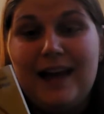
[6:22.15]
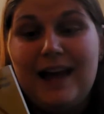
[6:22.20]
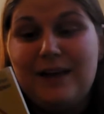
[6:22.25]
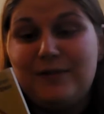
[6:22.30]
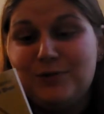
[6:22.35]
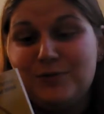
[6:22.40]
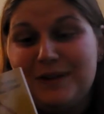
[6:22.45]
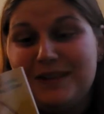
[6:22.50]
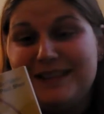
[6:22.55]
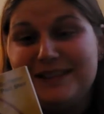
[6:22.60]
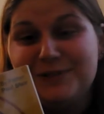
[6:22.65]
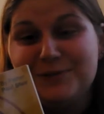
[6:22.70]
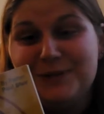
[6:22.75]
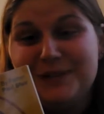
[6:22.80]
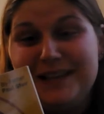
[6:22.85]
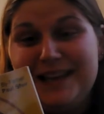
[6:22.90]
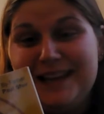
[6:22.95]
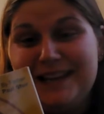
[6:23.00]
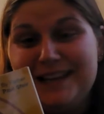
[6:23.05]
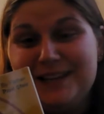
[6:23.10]
Haven't read this
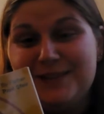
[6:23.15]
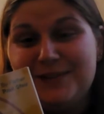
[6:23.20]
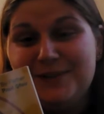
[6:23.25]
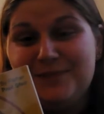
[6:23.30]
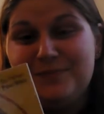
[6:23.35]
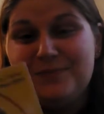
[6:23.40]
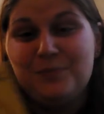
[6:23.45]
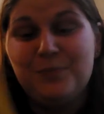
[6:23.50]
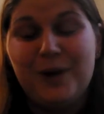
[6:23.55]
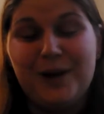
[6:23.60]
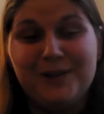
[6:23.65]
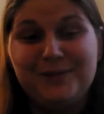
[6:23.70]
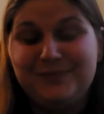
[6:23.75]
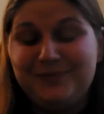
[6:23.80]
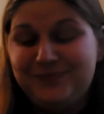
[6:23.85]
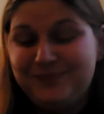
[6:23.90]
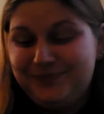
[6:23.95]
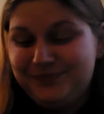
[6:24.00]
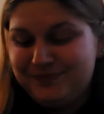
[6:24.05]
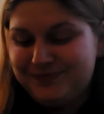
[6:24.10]
one yet either, but
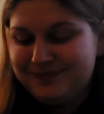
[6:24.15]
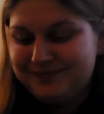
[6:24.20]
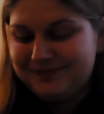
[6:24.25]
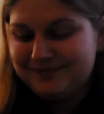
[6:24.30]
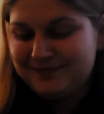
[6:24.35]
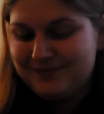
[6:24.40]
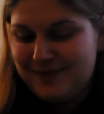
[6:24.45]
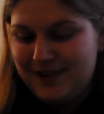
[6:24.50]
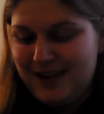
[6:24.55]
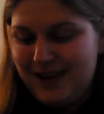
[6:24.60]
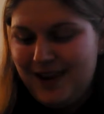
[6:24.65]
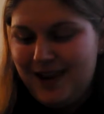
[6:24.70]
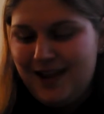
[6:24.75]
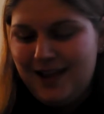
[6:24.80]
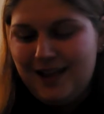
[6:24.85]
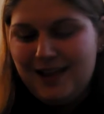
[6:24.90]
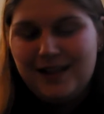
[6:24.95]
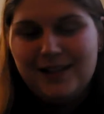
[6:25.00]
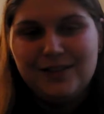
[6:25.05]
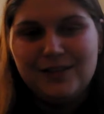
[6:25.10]

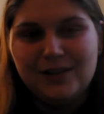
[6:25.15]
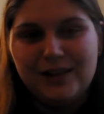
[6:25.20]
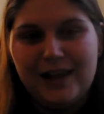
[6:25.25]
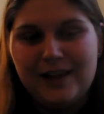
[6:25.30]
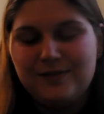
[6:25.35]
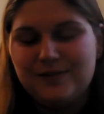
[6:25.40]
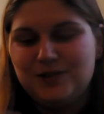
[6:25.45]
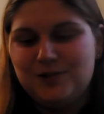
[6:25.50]
the life